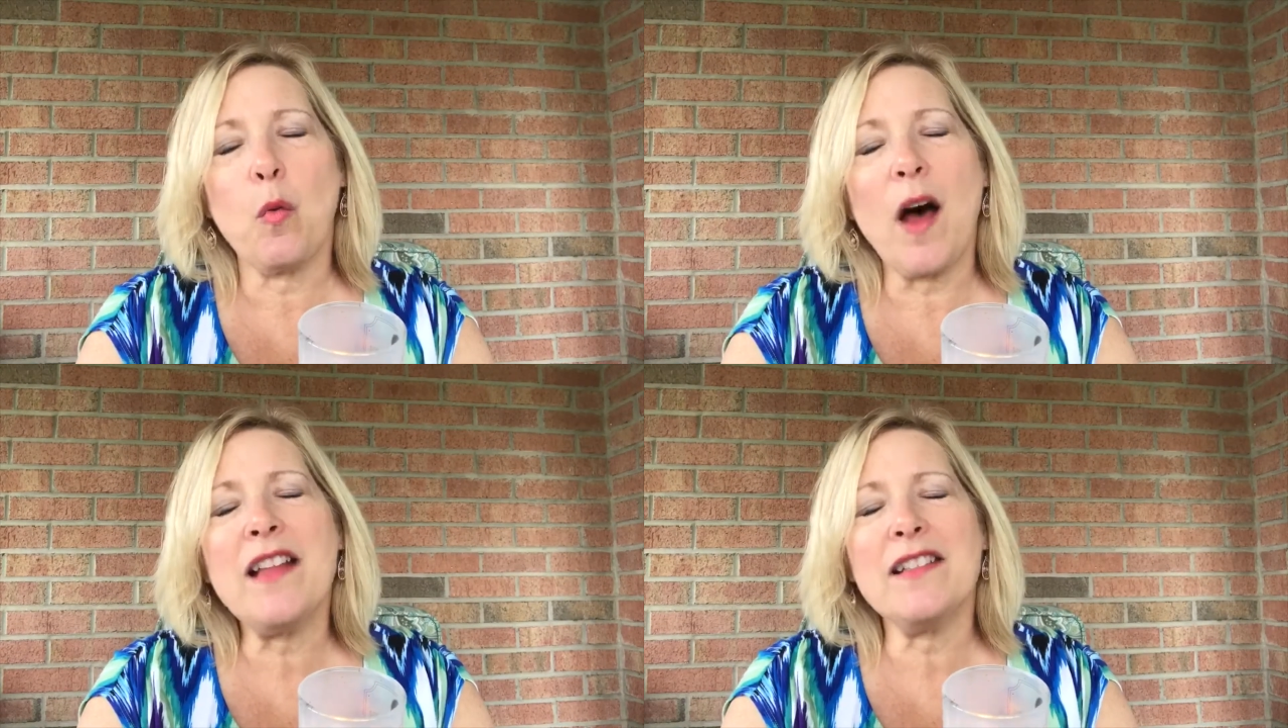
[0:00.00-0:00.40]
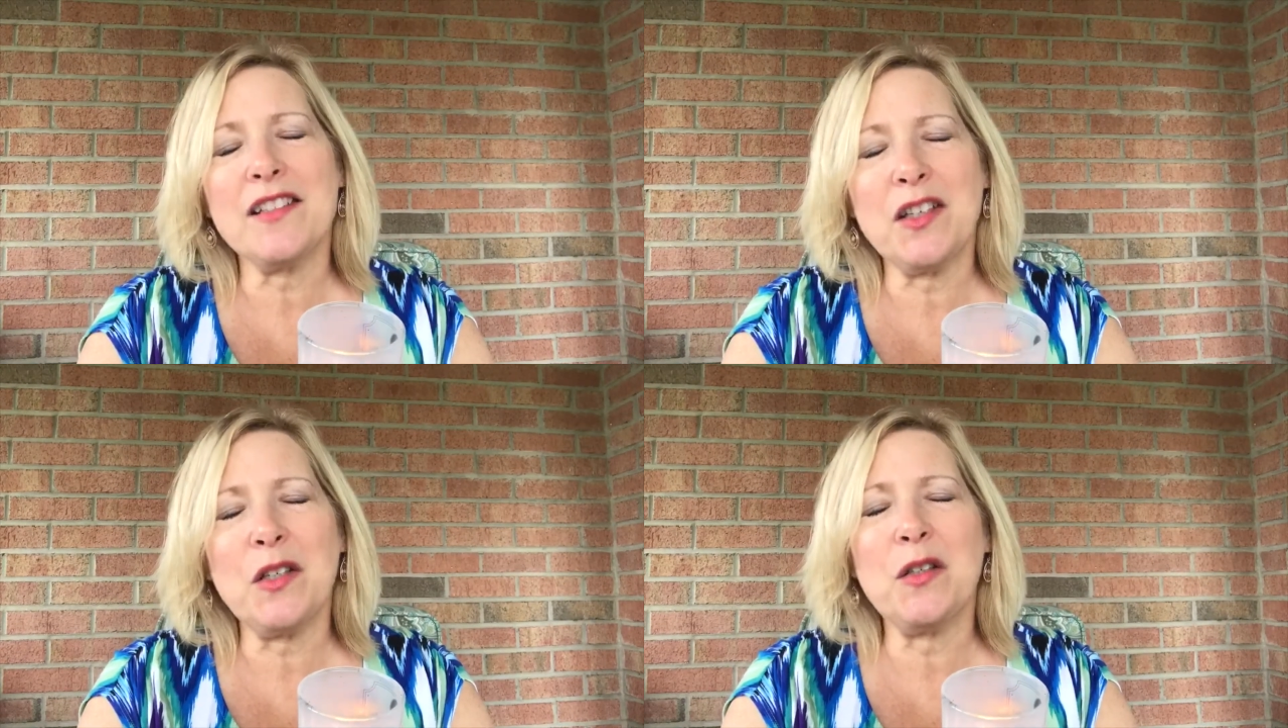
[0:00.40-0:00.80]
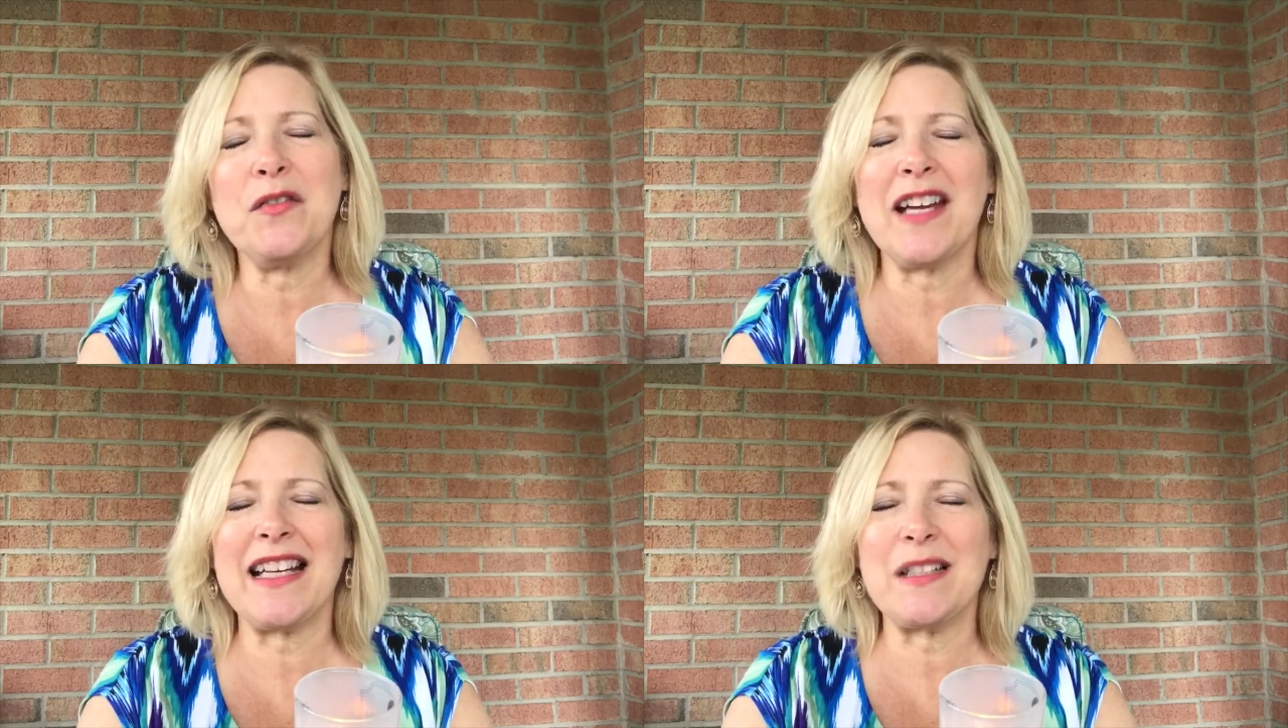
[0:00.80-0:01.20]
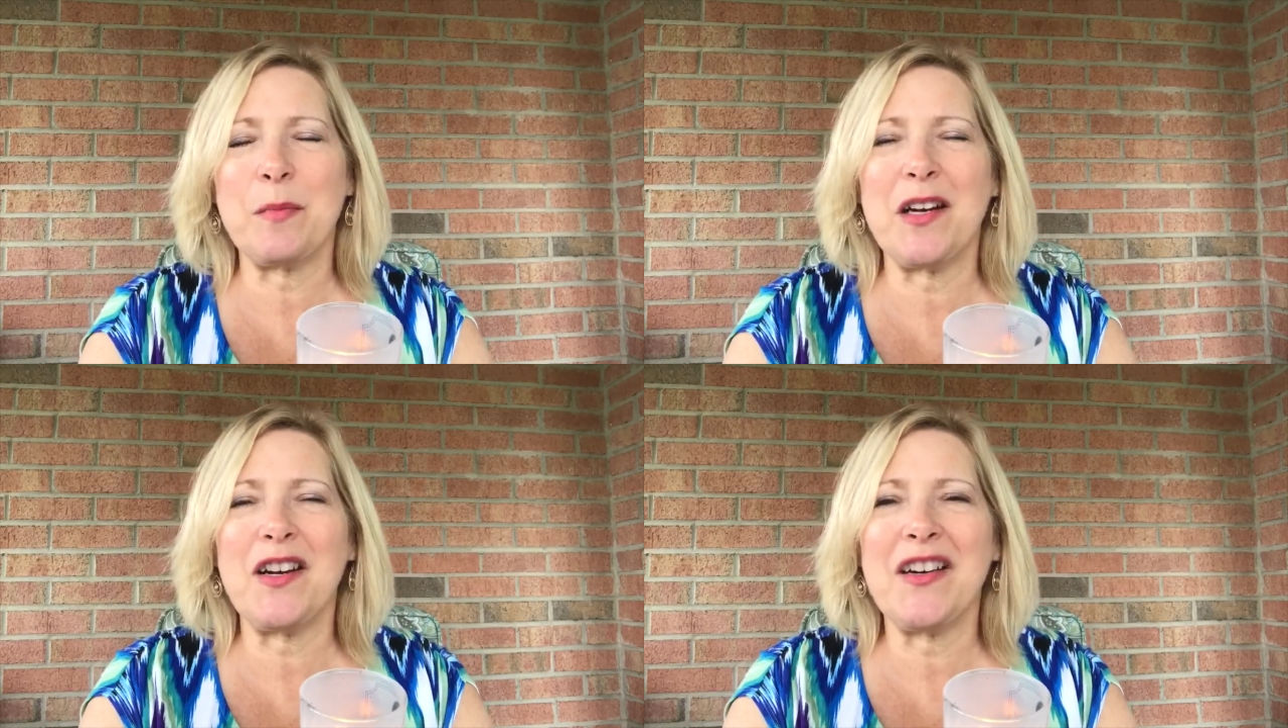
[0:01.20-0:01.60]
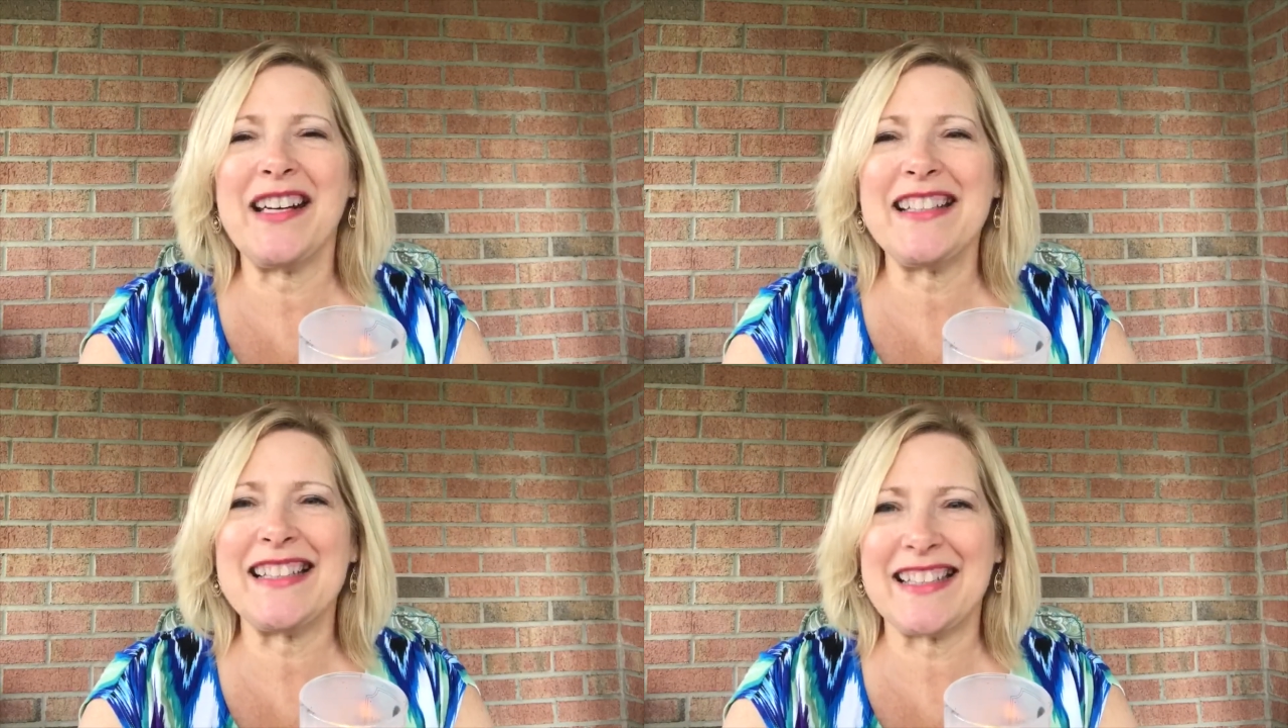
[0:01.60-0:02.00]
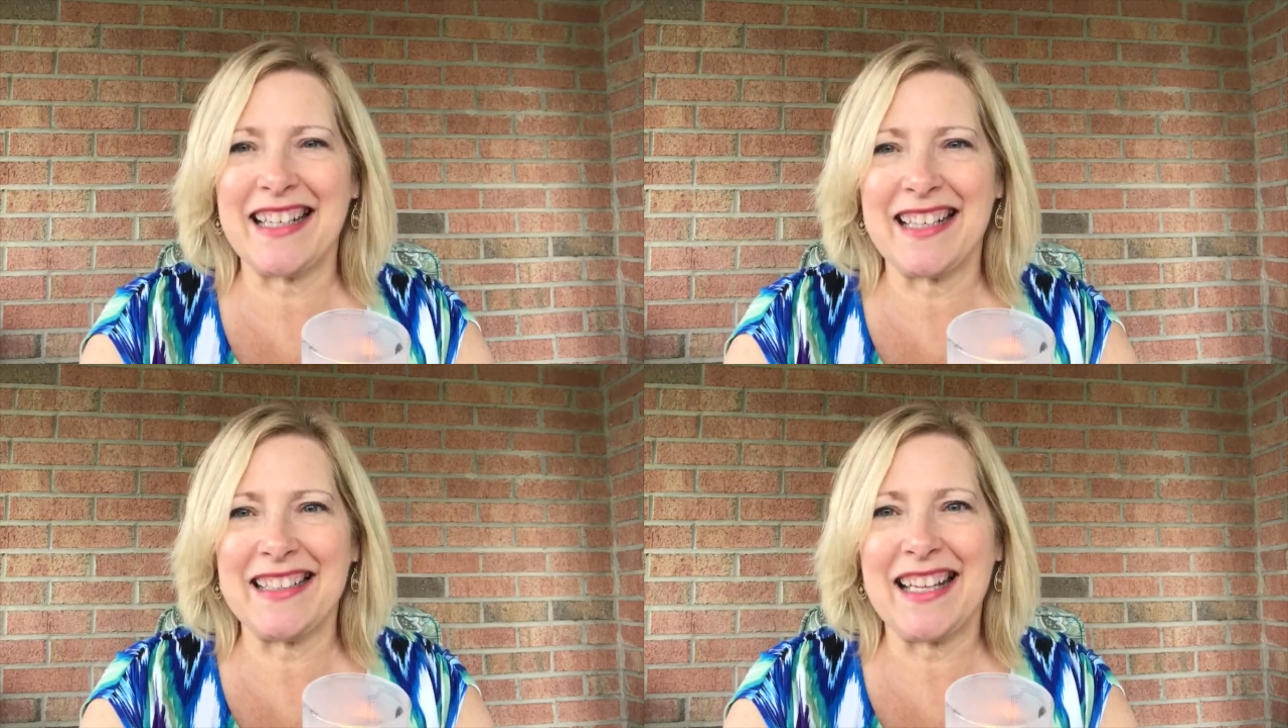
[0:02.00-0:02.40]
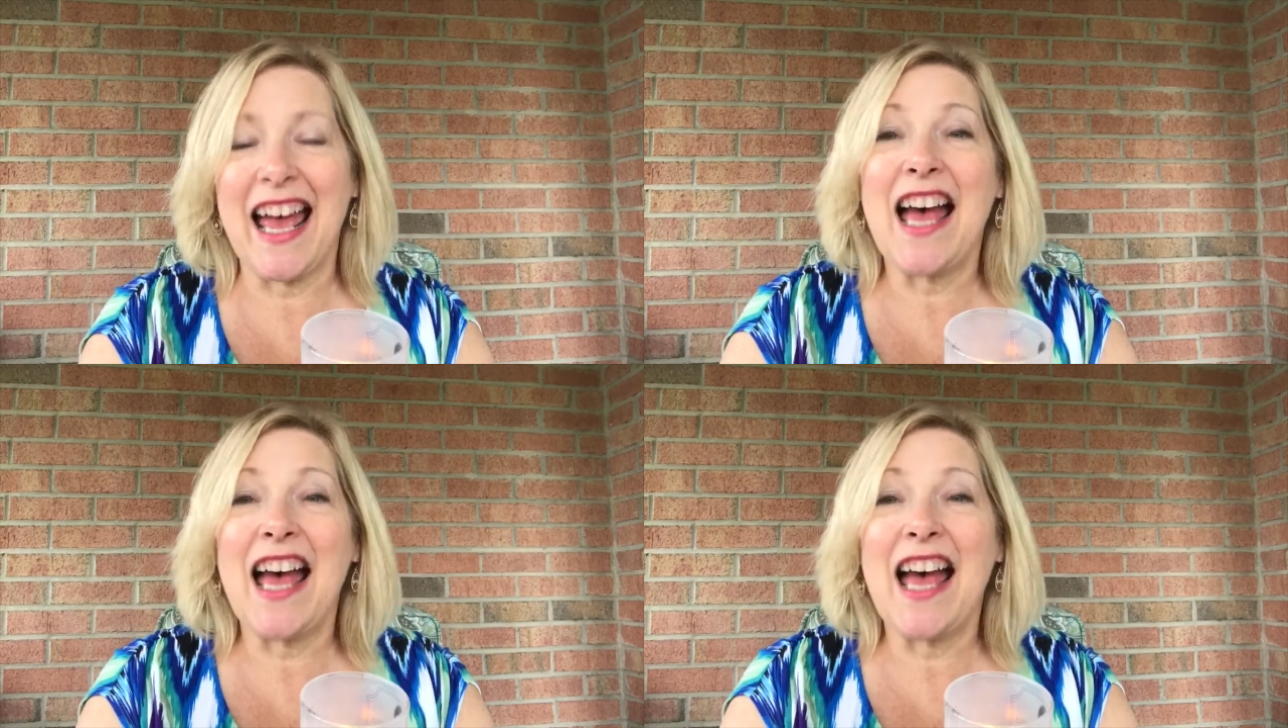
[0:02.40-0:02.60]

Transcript: Once you've experienced it,